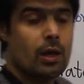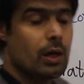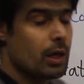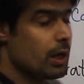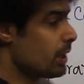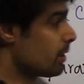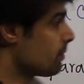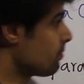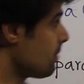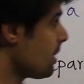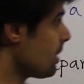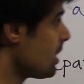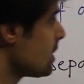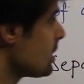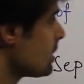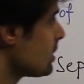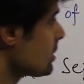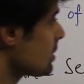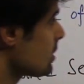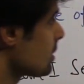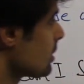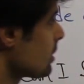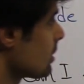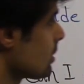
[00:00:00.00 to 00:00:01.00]
It
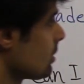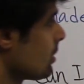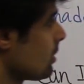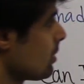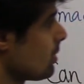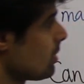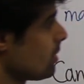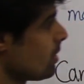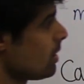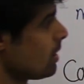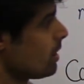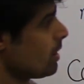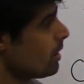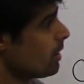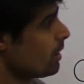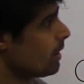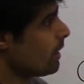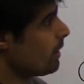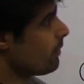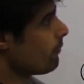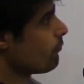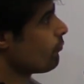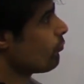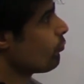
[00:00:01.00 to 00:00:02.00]
means
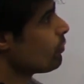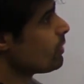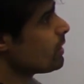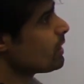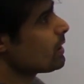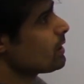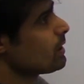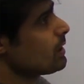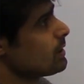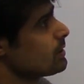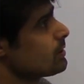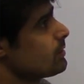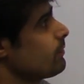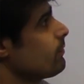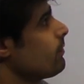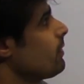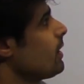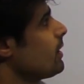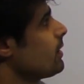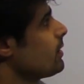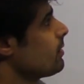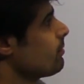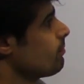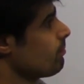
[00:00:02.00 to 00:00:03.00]
if we
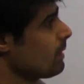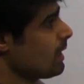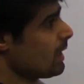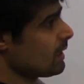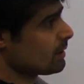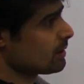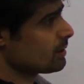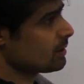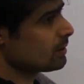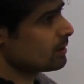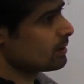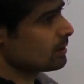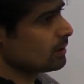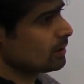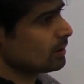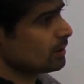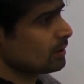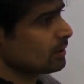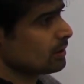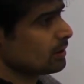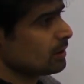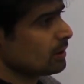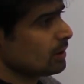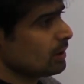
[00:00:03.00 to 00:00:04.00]
classify the matter
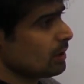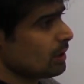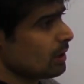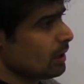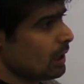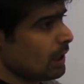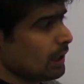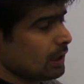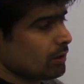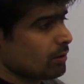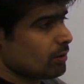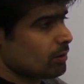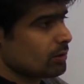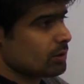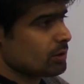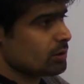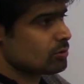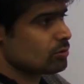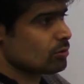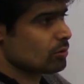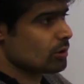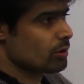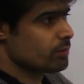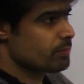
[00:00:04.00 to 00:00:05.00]
according
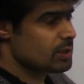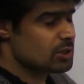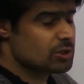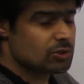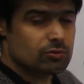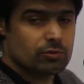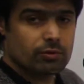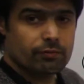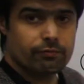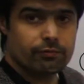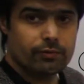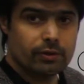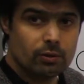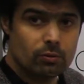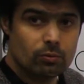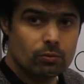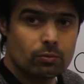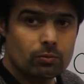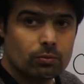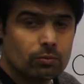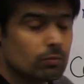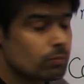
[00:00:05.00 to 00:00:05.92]
to chemistry view,